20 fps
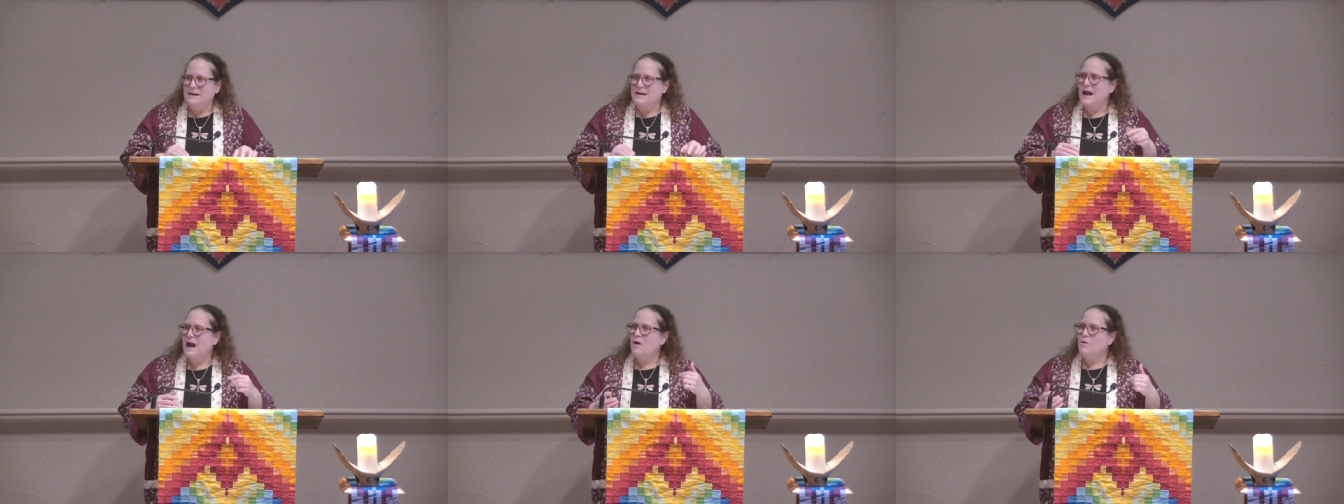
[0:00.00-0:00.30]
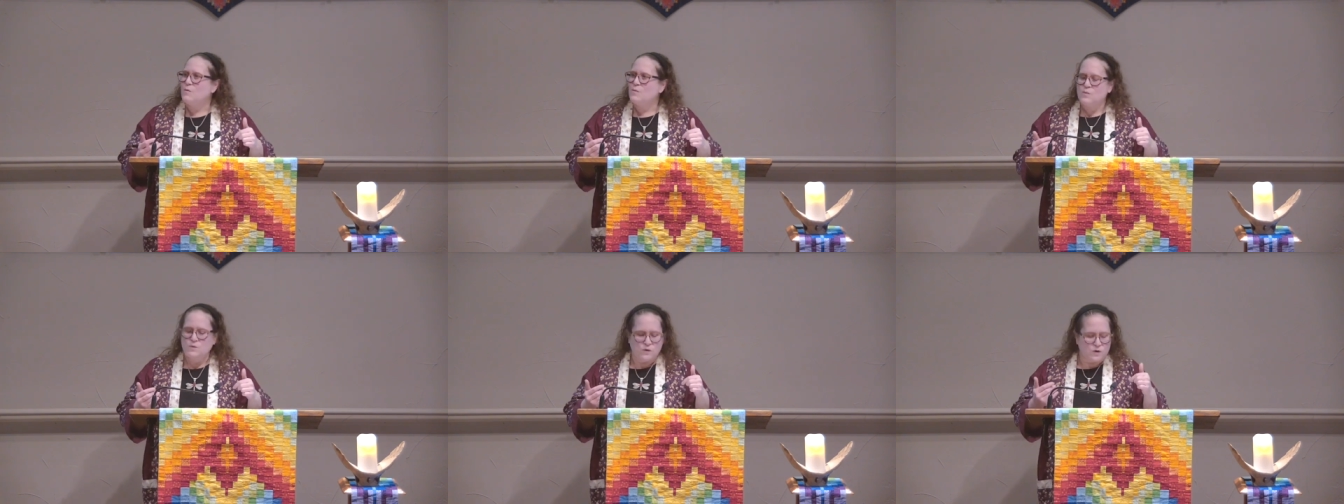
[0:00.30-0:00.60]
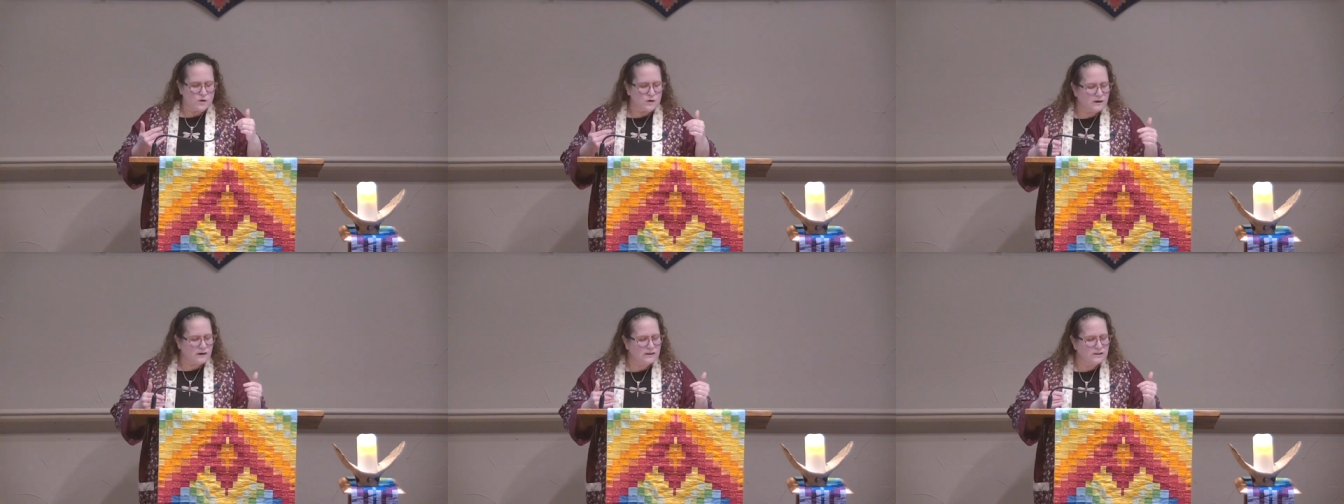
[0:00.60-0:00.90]
Now,
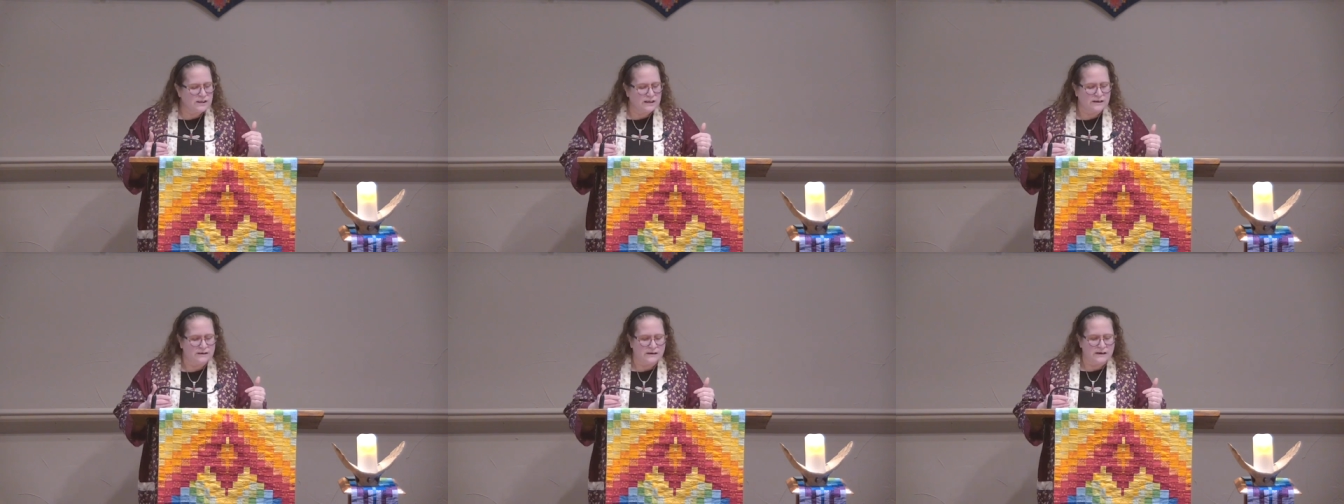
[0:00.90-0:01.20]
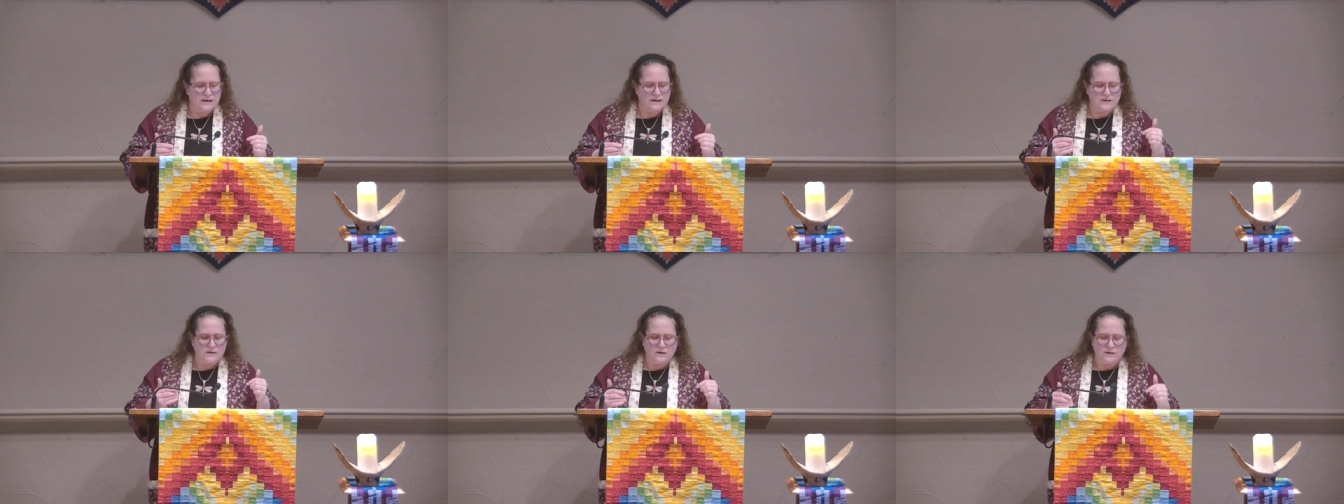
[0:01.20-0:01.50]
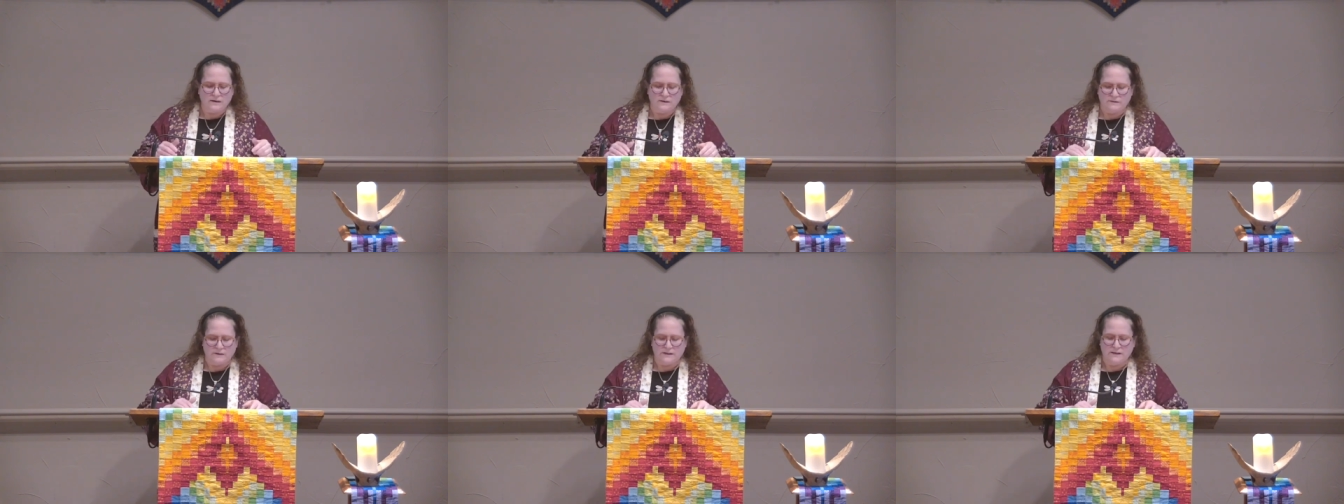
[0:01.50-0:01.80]
Unitarian
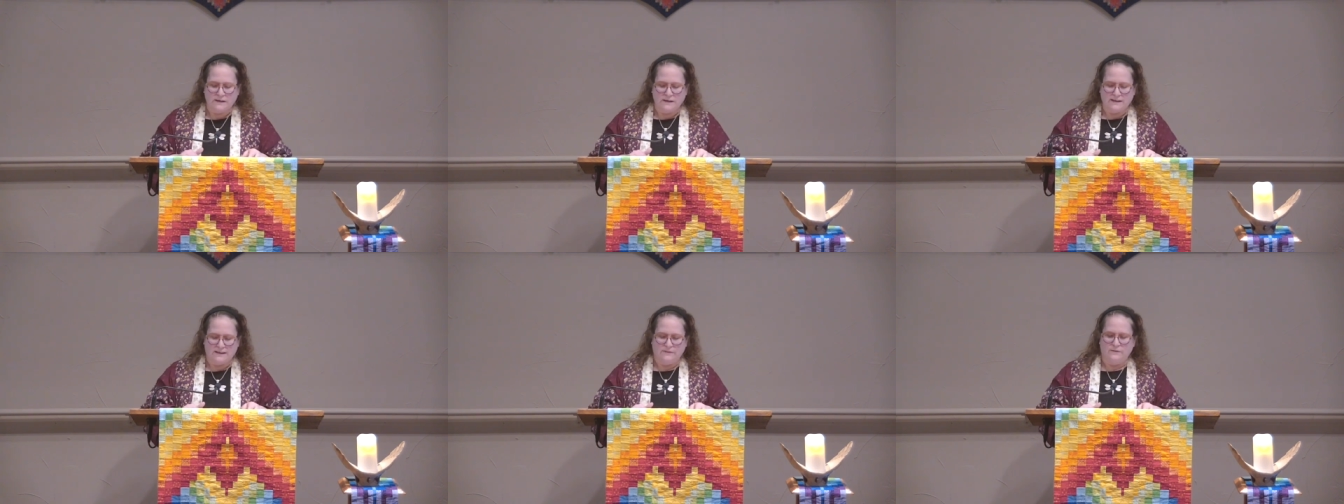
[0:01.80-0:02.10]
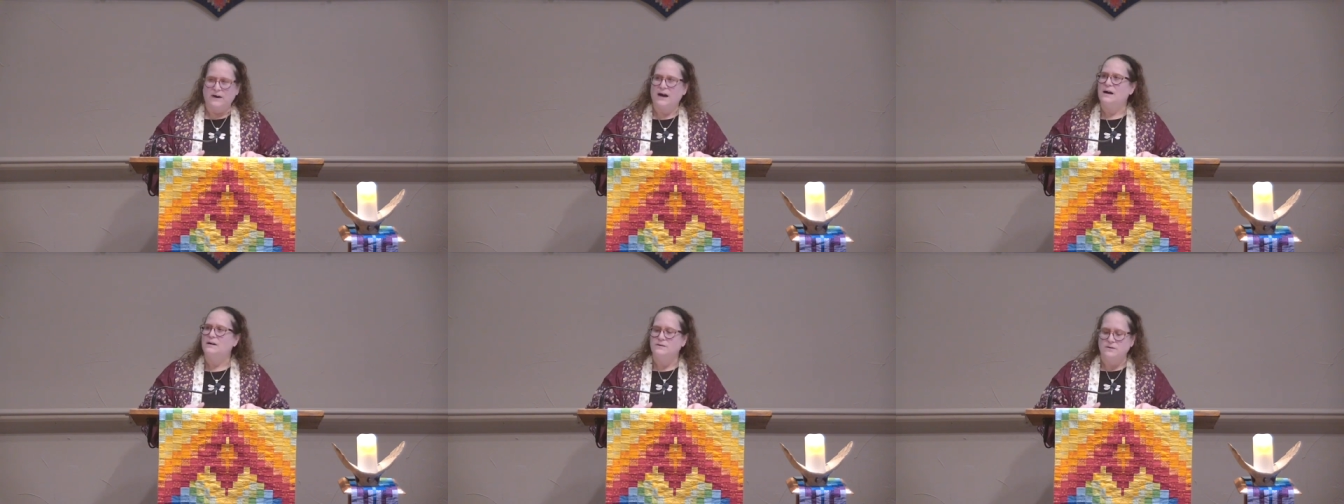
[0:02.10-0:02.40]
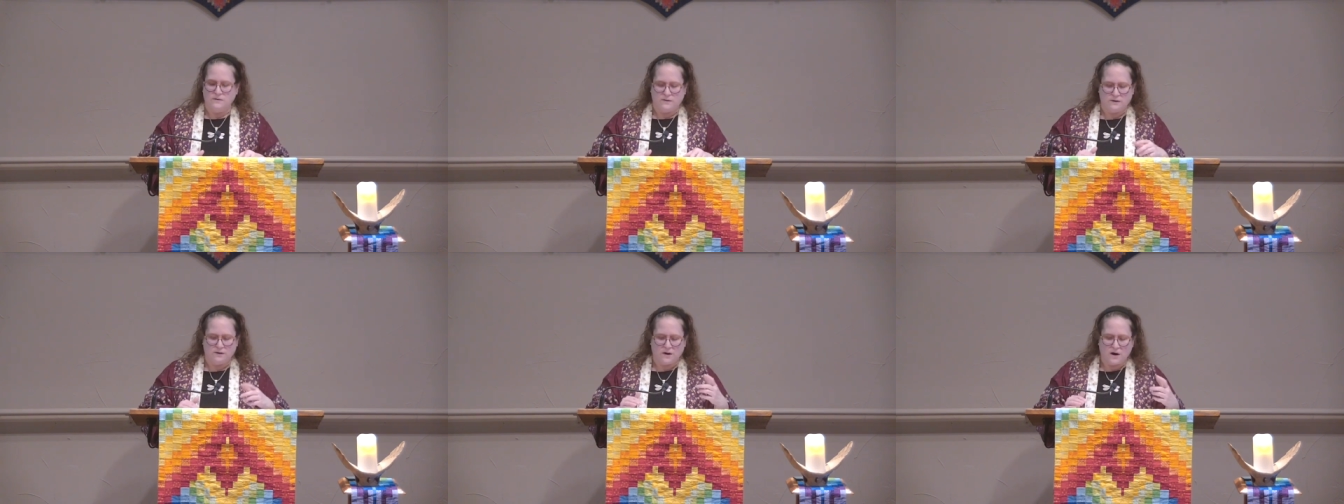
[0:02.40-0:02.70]
Universalist
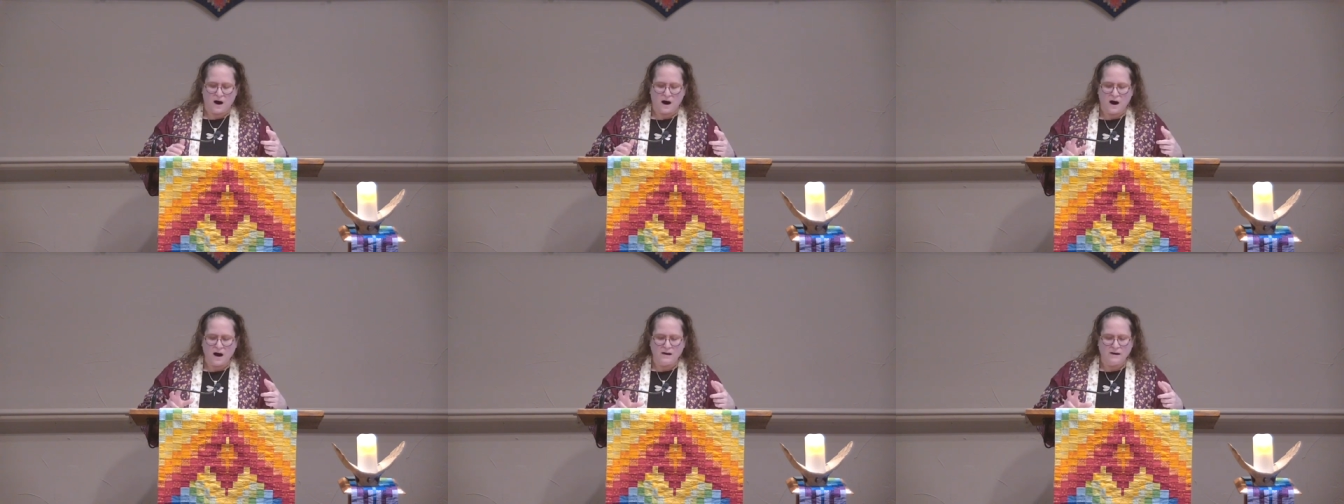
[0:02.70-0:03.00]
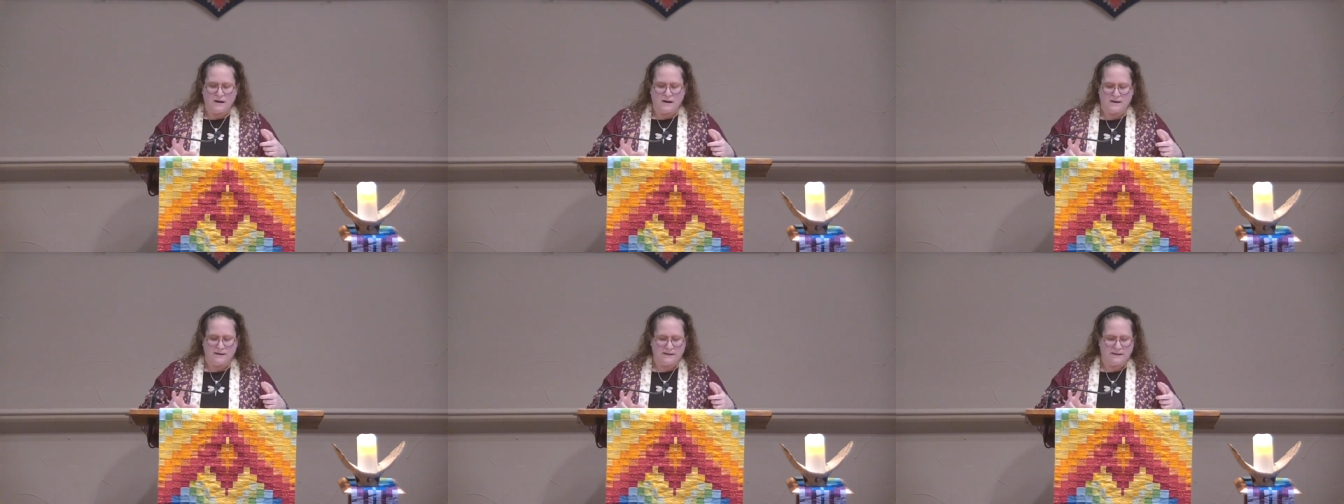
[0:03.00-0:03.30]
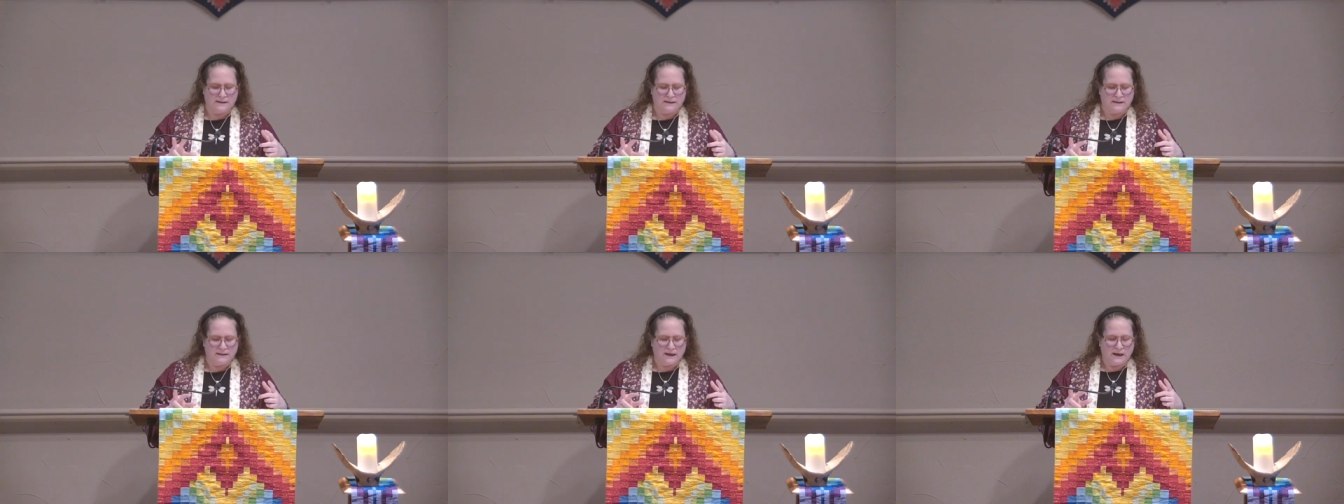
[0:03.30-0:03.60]
values call
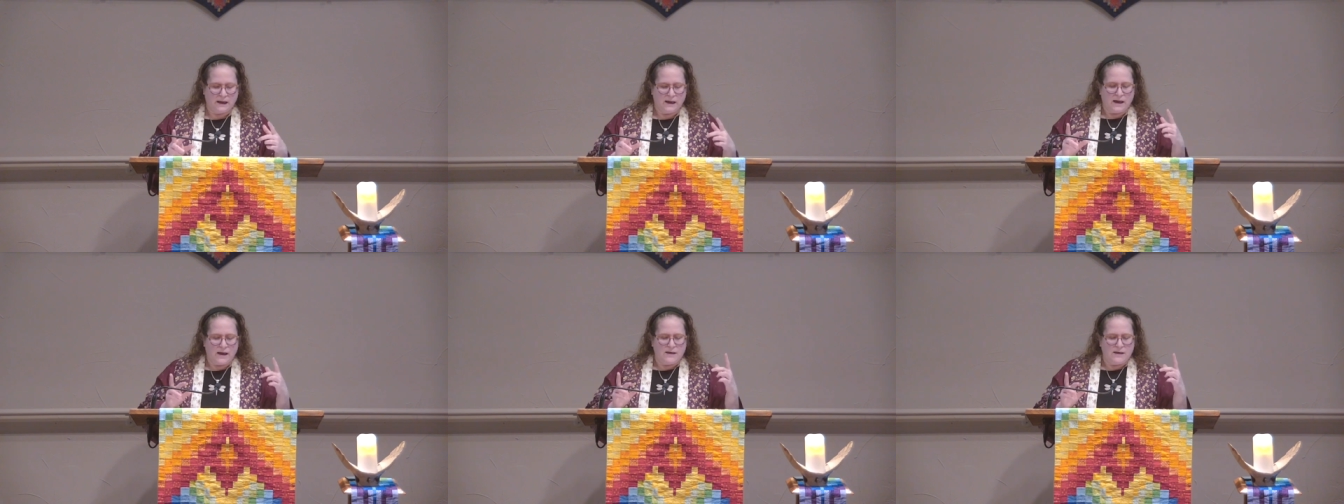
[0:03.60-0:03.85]
us